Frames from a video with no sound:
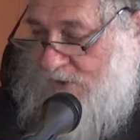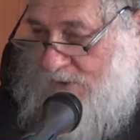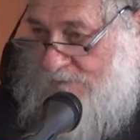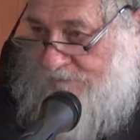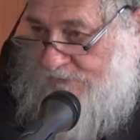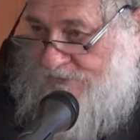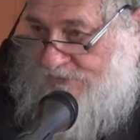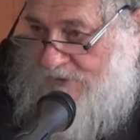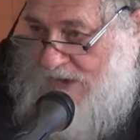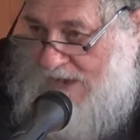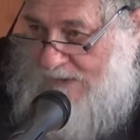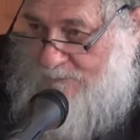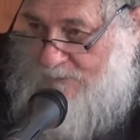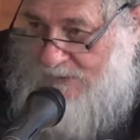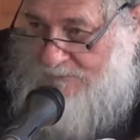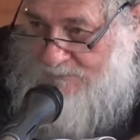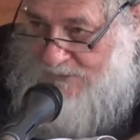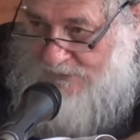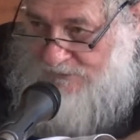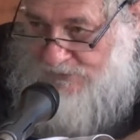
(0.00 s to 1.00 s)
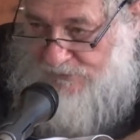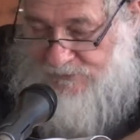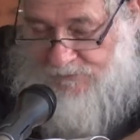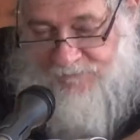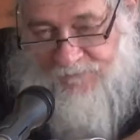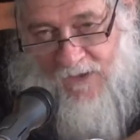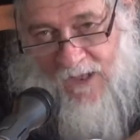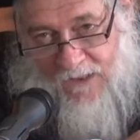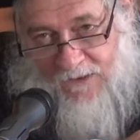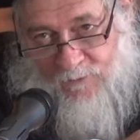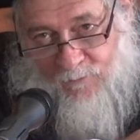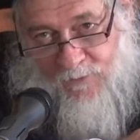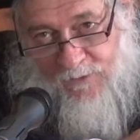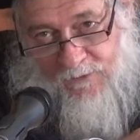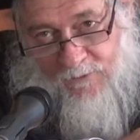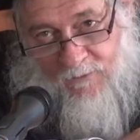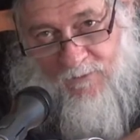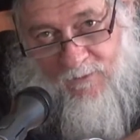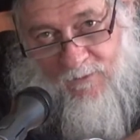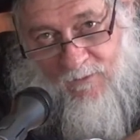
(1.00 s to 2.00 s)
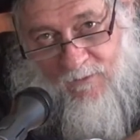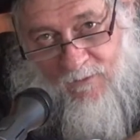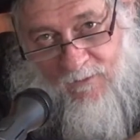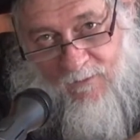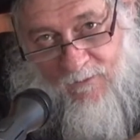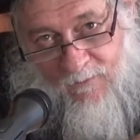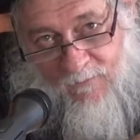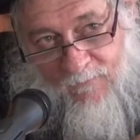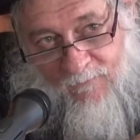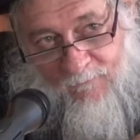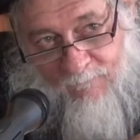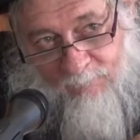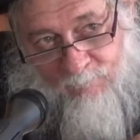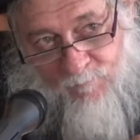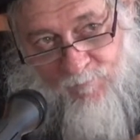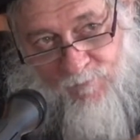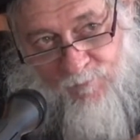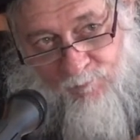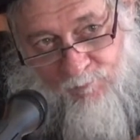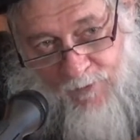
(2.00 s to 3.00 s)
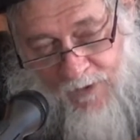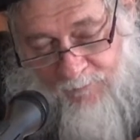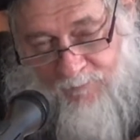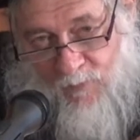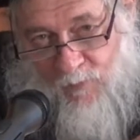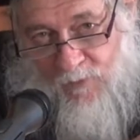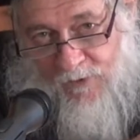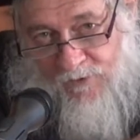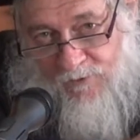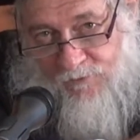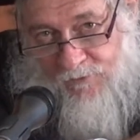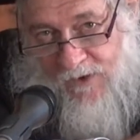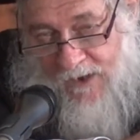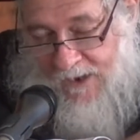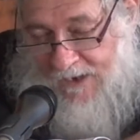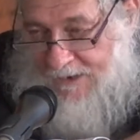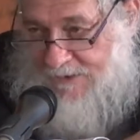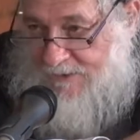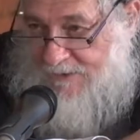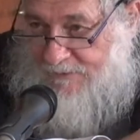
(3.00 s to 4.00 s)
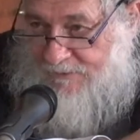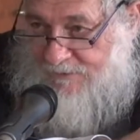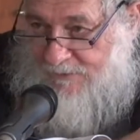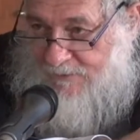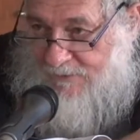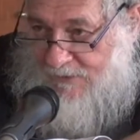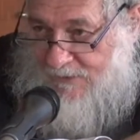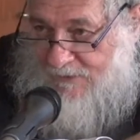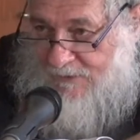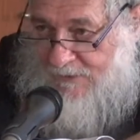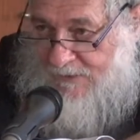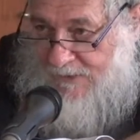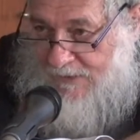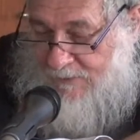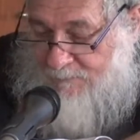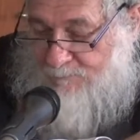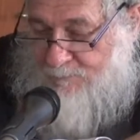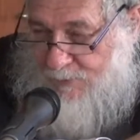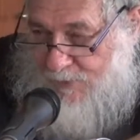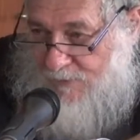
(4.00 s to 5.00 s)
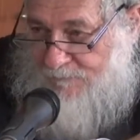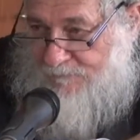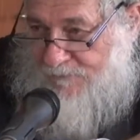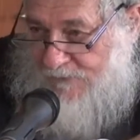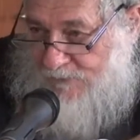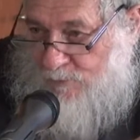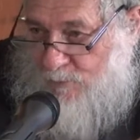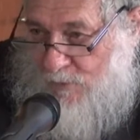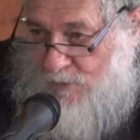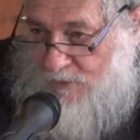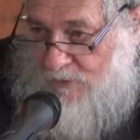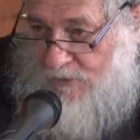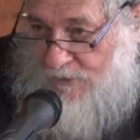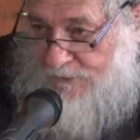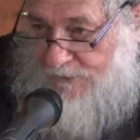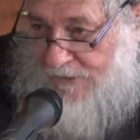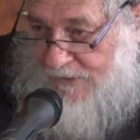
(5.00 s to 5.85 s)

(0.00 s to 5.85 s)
Chafetz Chaim, what it means is the following. People were created in an imperfect world,